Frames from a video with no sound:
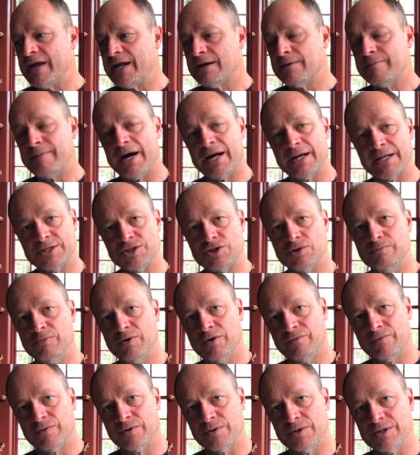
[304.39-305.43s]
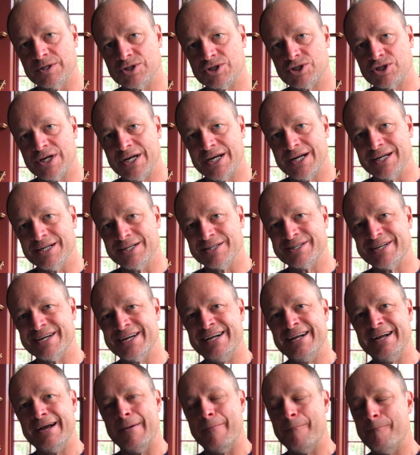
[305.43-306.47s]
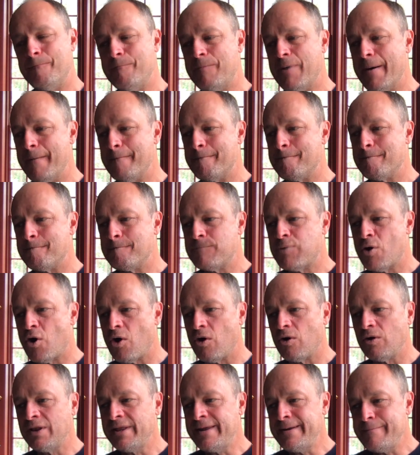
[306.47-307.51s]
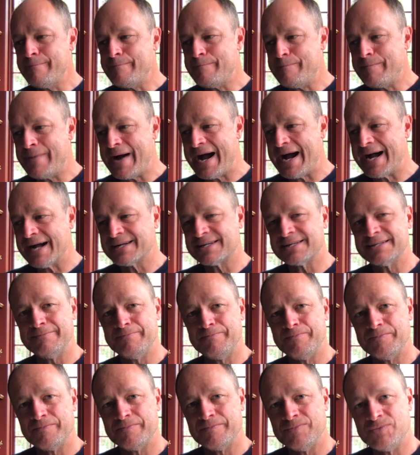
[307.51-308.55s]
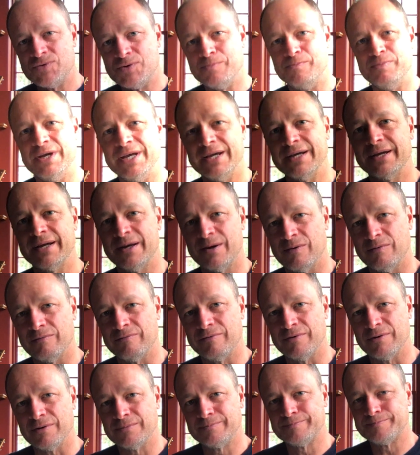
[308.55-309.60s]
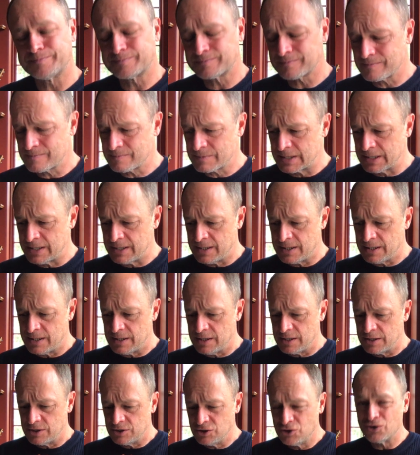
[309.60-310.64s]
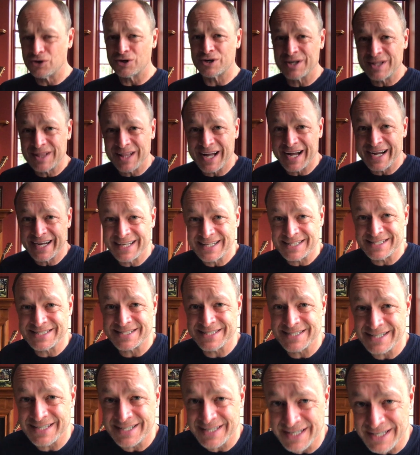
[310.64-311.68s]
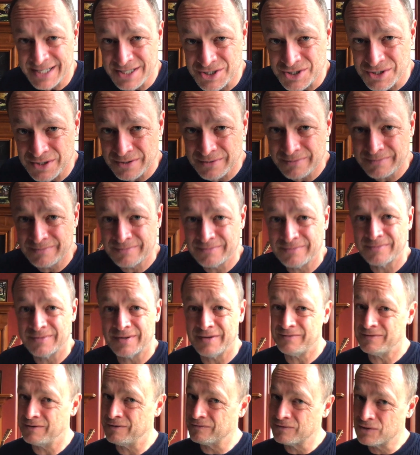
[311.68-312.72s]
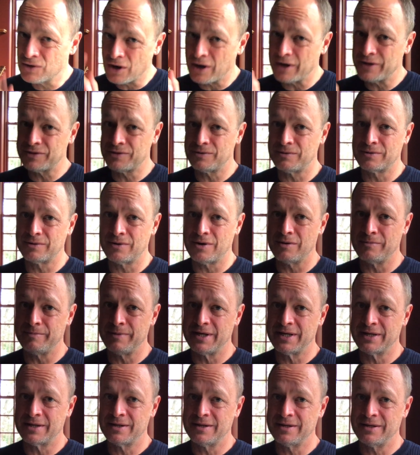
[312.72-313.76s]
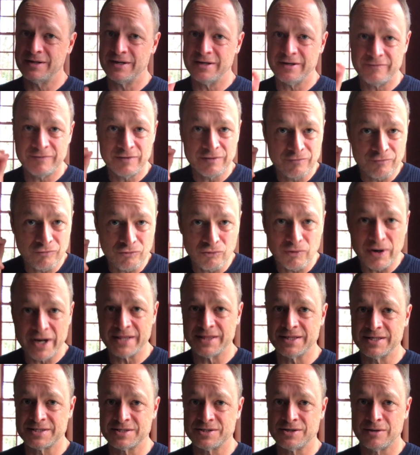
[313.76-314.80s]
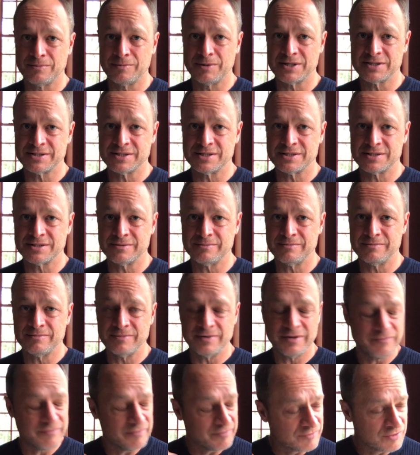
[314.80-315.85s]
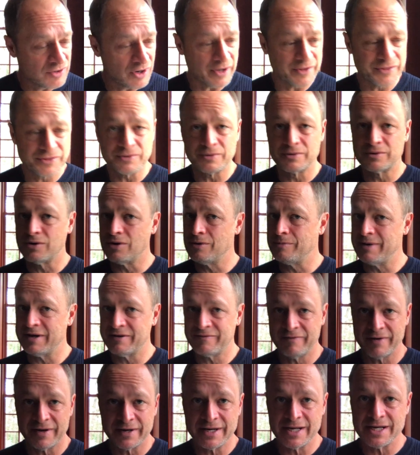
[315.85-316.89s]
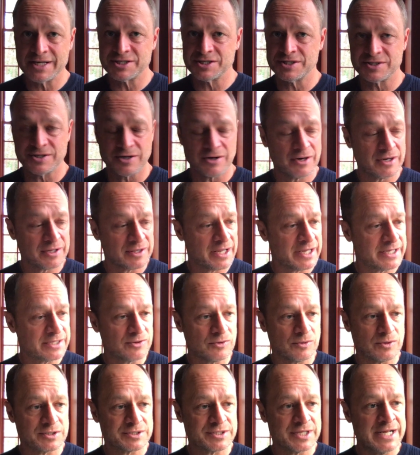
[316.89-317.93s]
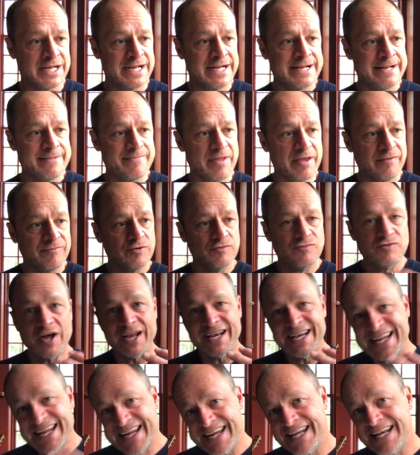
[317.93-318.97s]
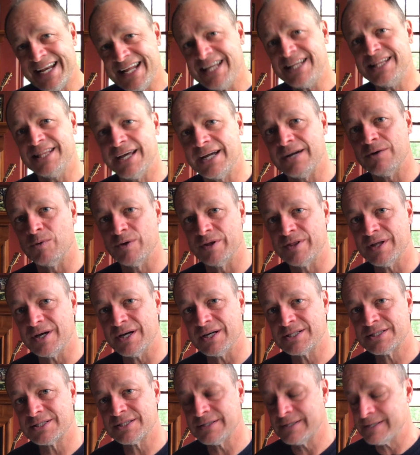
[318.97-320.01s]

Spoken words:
about as you move through this change, but pull it back to being helpful. Your clients need you. If you've gone through Grow Big, if you've read the Snowball System, if you've gone through Grow Big Foundations, our online course, if you've done anything with us,